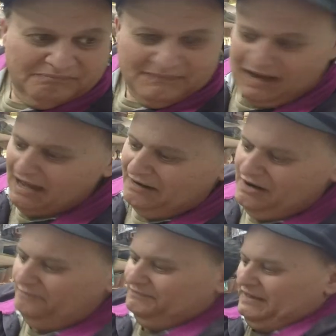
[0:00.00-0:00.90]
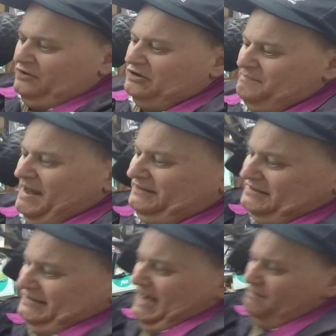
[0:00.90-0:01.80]
don't know. They look about the
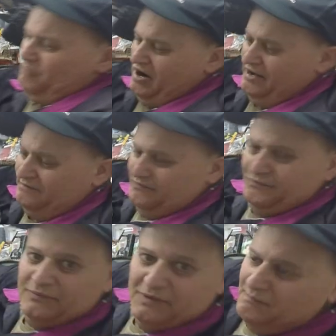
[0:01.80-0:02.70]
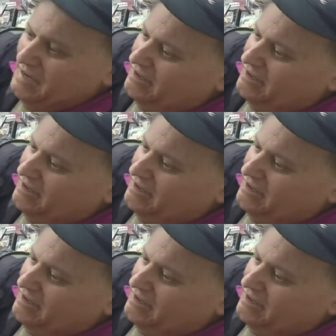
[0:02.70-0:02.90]
same, right? Am I